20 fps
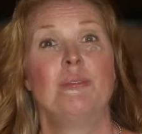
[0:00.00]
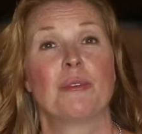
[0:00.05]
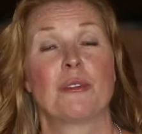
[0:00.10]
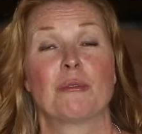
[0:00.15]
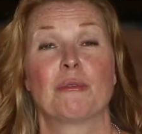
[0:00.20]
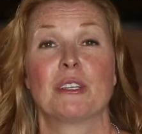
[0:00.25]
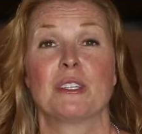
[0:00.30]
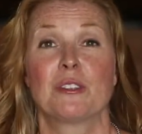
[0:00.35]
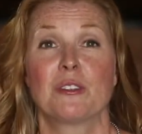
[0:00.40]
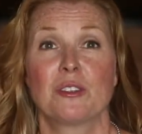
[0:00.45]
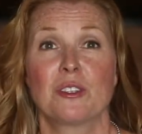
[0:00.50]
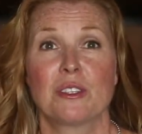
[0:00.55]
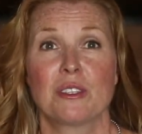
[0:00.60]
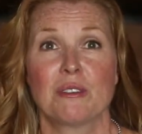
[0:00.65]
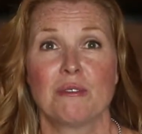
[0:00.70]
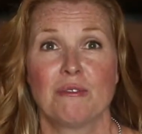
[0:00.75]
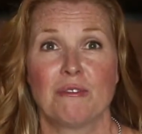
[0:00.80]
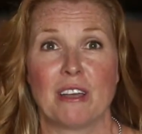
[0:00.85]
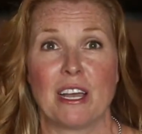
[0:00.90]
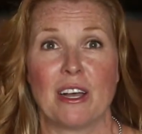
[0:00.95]
The researchers
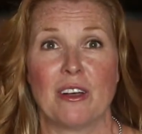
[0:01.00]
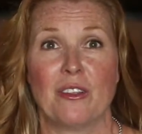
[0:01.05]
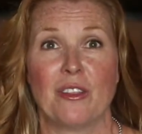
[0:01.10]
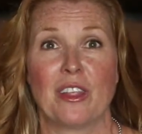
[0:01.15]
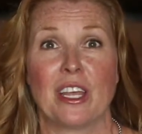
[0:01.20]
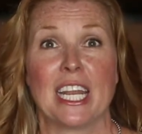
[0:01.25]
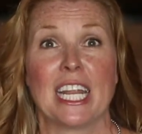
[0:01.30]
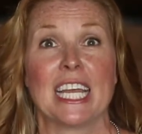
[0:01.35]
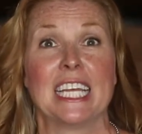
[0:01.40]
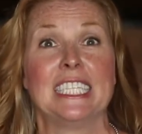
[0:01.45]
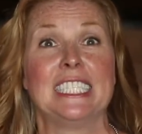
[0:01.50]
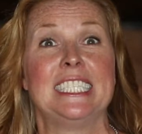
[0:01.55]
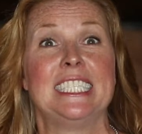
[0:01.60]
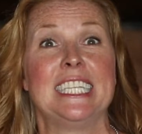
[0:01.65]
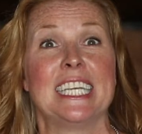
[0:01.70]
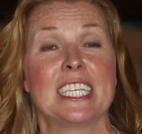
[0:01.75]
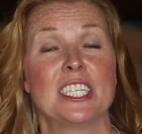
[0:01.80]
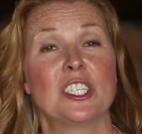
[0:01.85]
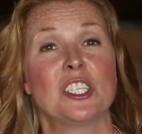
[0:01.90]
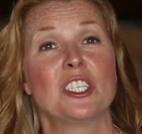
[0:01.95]
have found that
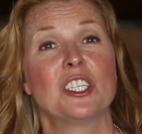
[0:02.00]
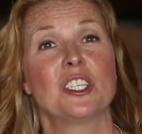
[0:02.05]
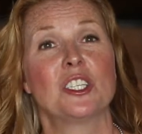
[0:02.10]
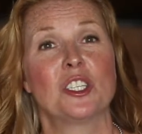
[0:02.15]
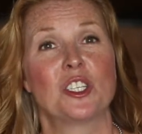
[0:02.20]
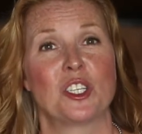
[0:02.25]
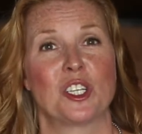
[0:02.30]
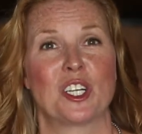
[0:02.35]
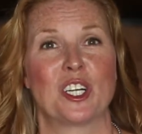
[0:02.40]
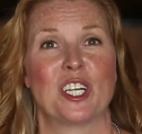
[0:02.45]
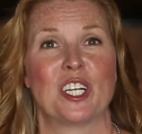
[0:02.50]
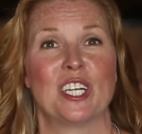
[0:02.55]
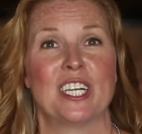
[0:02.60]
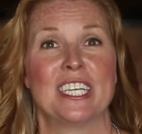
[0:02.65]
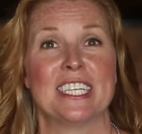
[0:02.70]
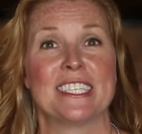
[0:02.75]
addiction to sugar